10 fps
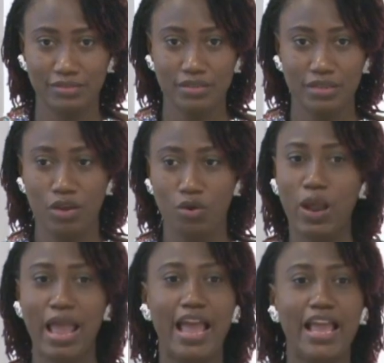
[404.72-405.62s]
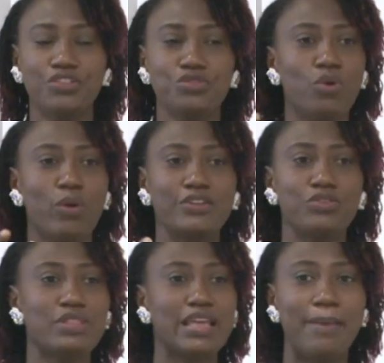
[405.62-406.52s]
where you go and do
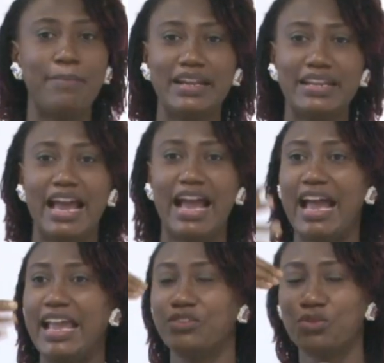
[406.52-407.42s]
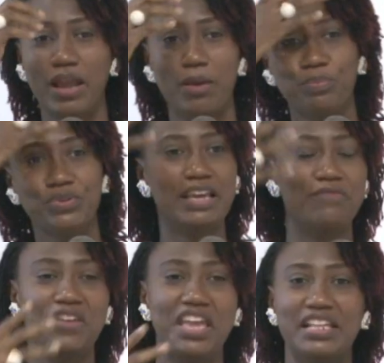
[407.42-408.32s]
the amaria and go and put the
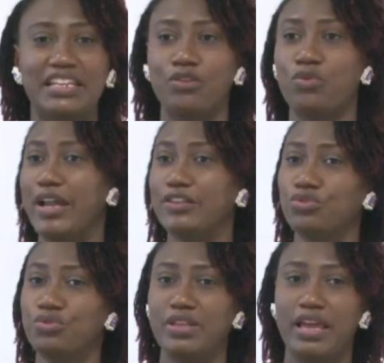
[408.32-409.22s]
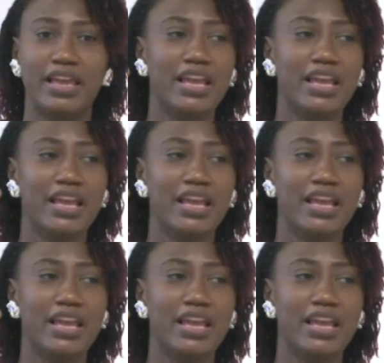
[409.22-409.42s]
veil and go and do the